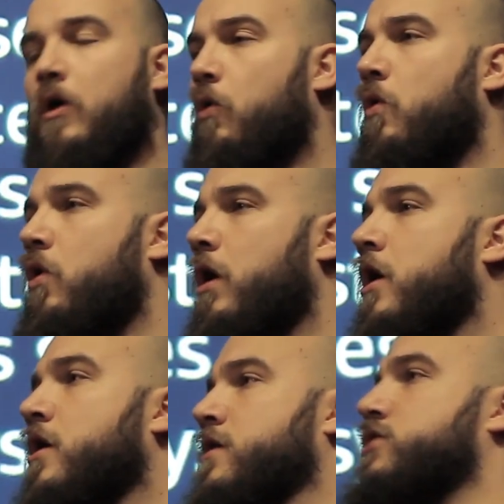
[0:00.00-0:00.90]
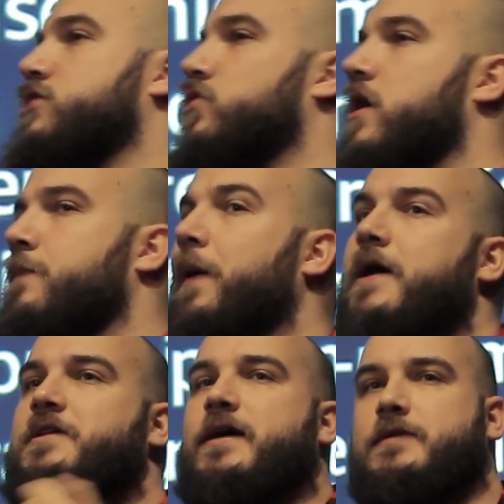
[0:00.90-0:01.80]
or just run
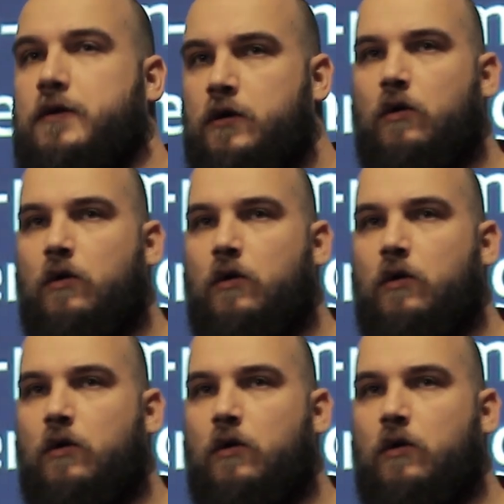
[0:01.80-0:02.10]
PyTest,